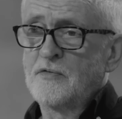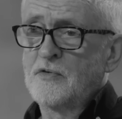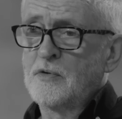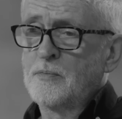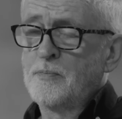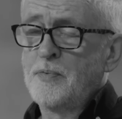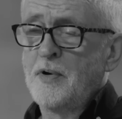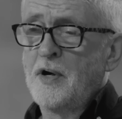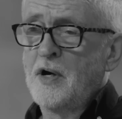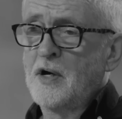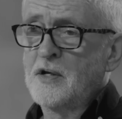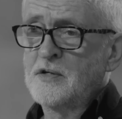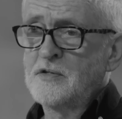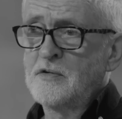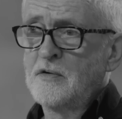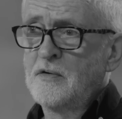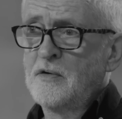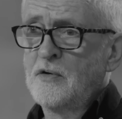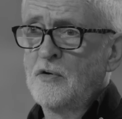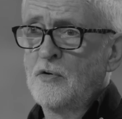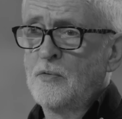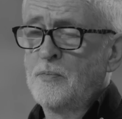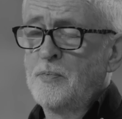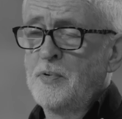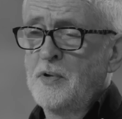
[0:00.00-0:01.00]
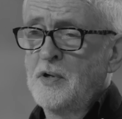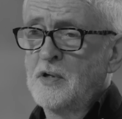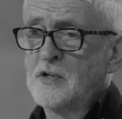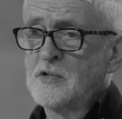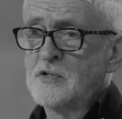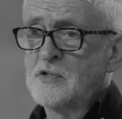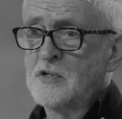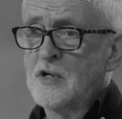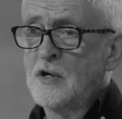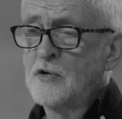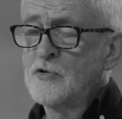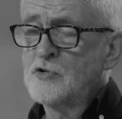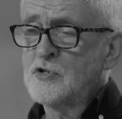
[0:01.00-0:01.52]
of the Party of European
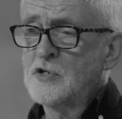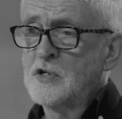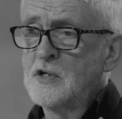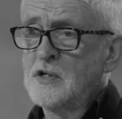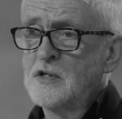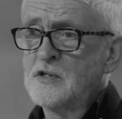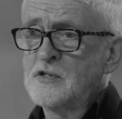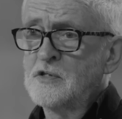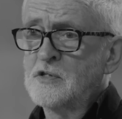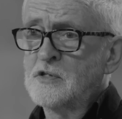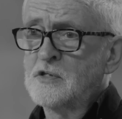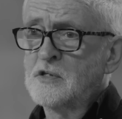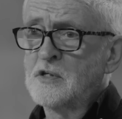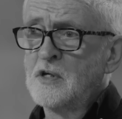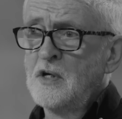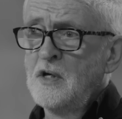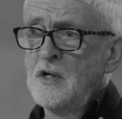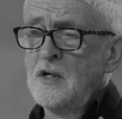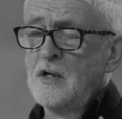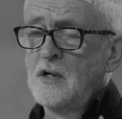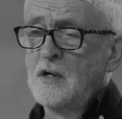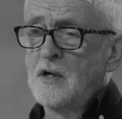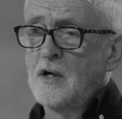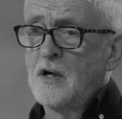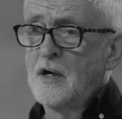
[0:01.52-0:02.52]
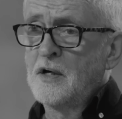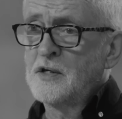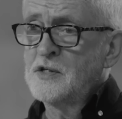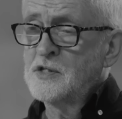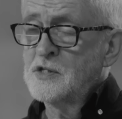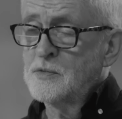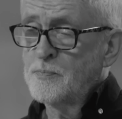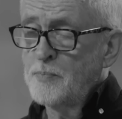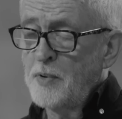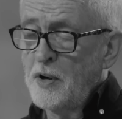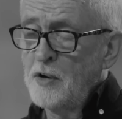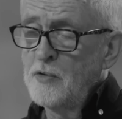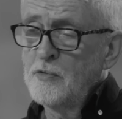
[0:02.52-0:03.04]
Socialists. I
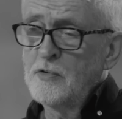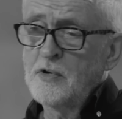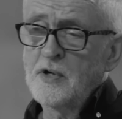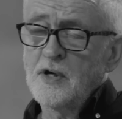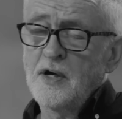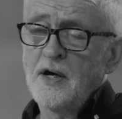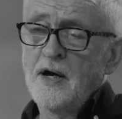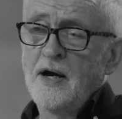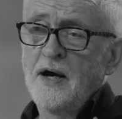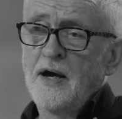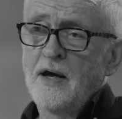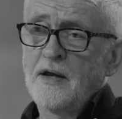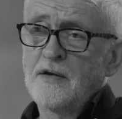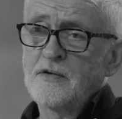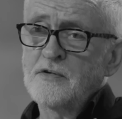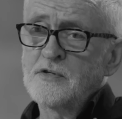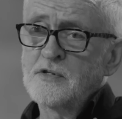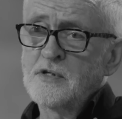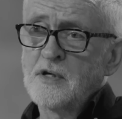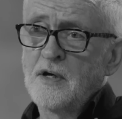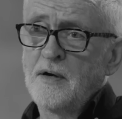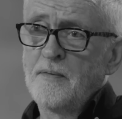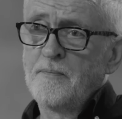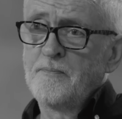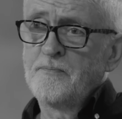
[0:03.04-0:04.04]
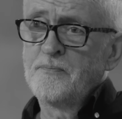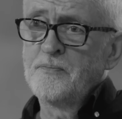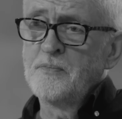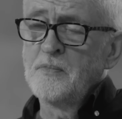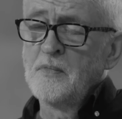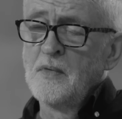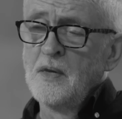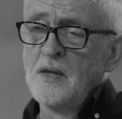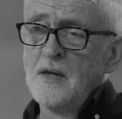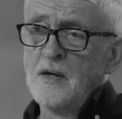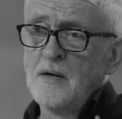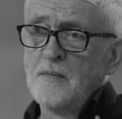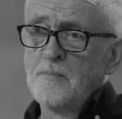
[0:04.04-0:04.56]
spoke at
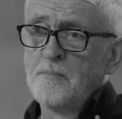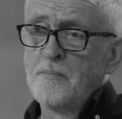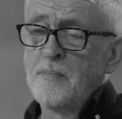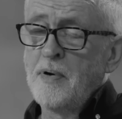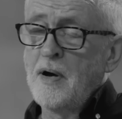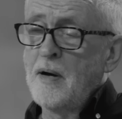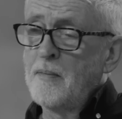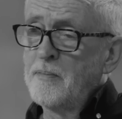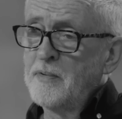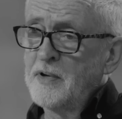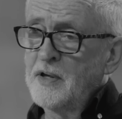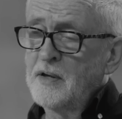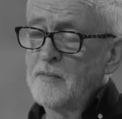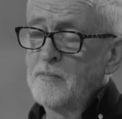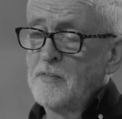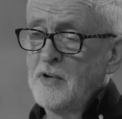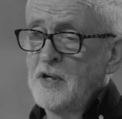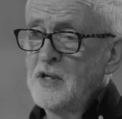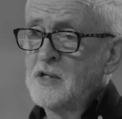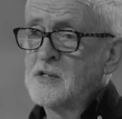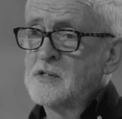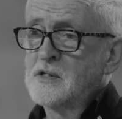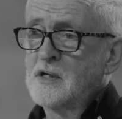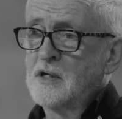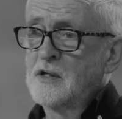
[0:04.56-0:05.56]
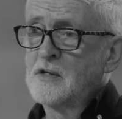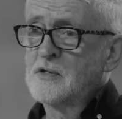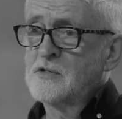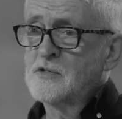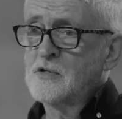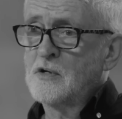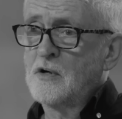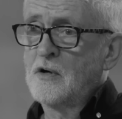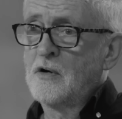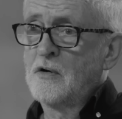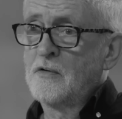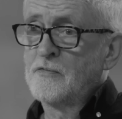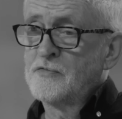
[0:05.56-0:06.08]
public meetings
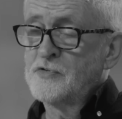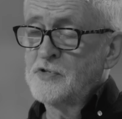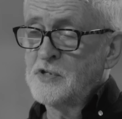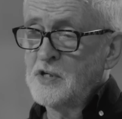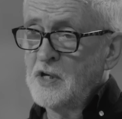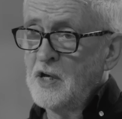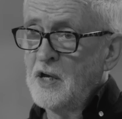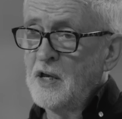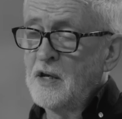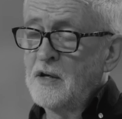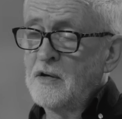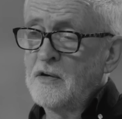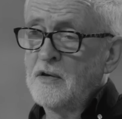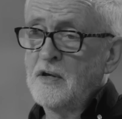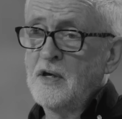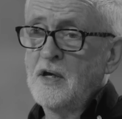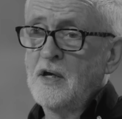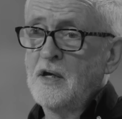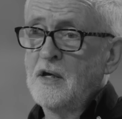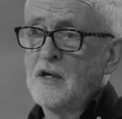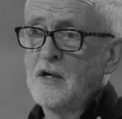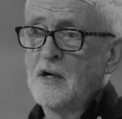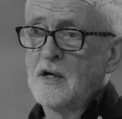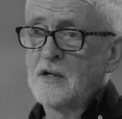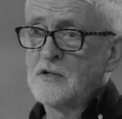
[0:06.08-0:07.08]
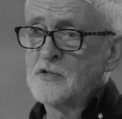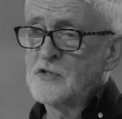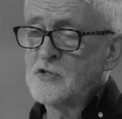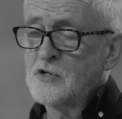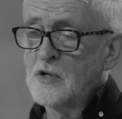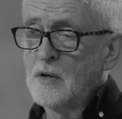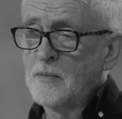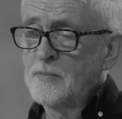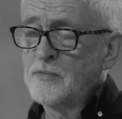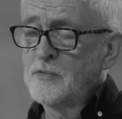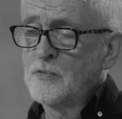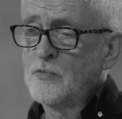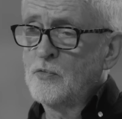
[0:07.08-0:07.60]
of CND and
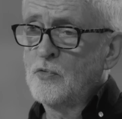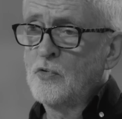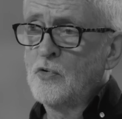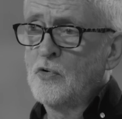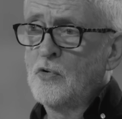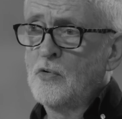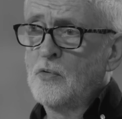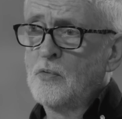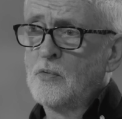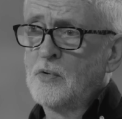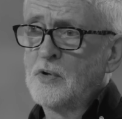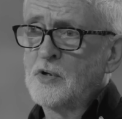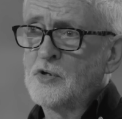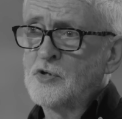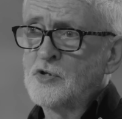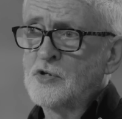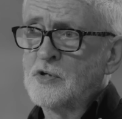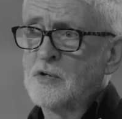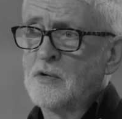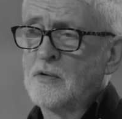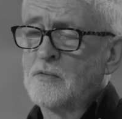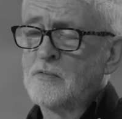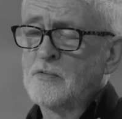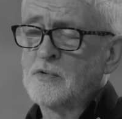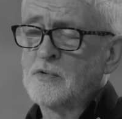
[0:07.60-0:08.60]
Stop the War, which